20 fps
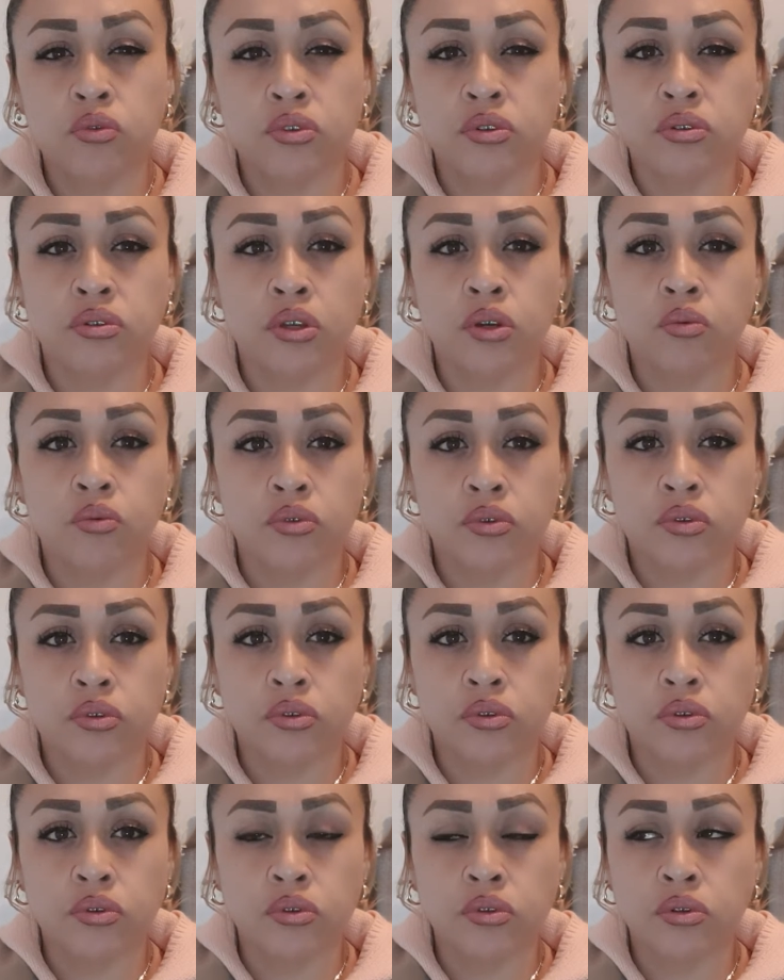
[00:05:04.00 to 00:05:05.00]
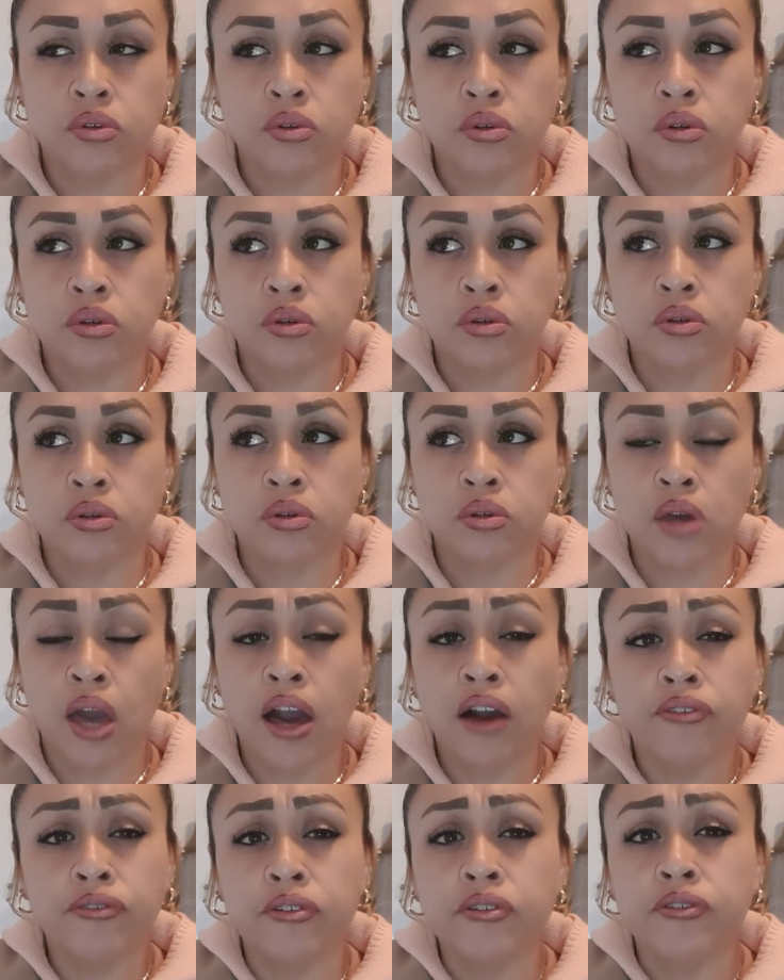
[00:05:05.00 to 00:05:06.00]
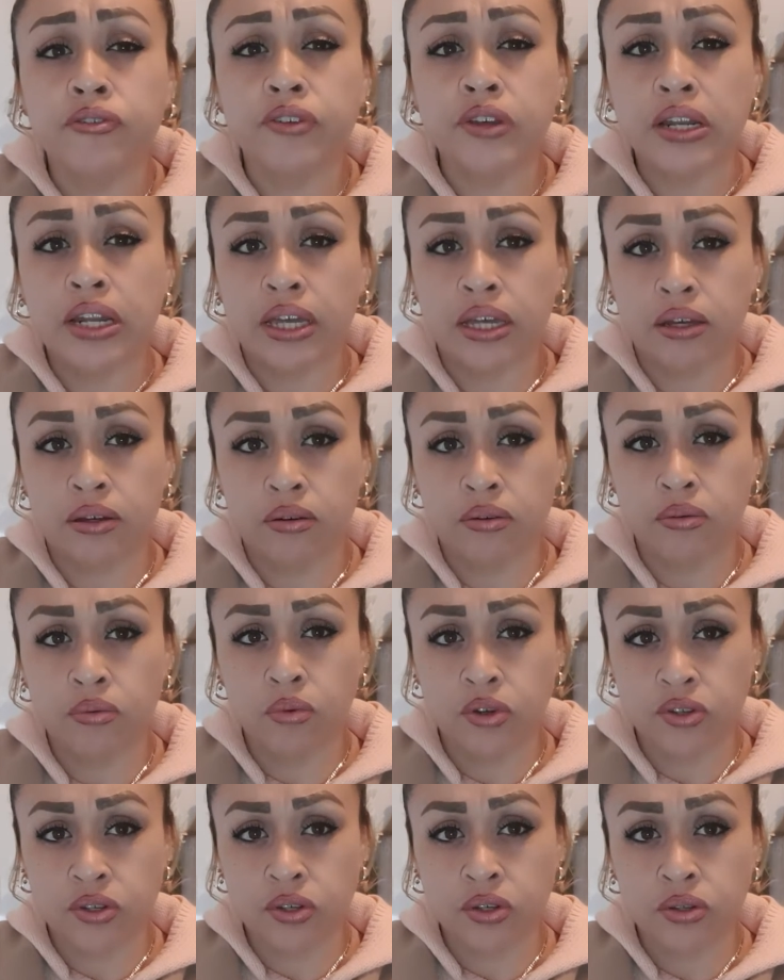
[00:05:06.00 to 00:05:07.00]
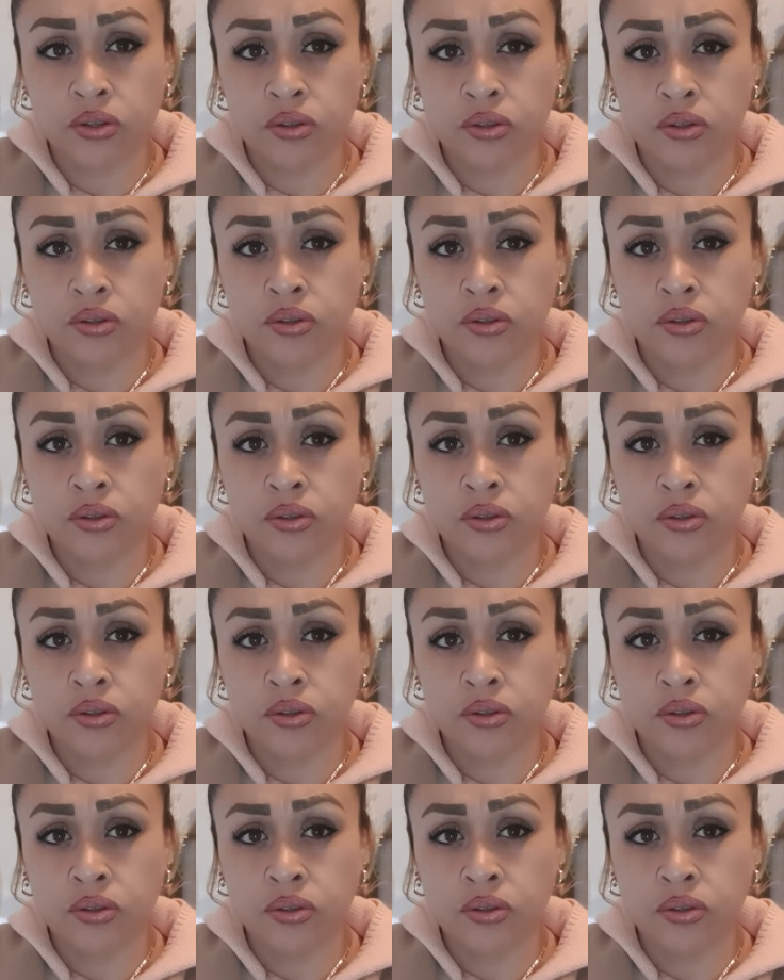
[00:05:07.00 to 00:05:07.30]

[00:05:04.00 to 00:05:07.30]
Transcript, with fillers: was it was how fulfilling was it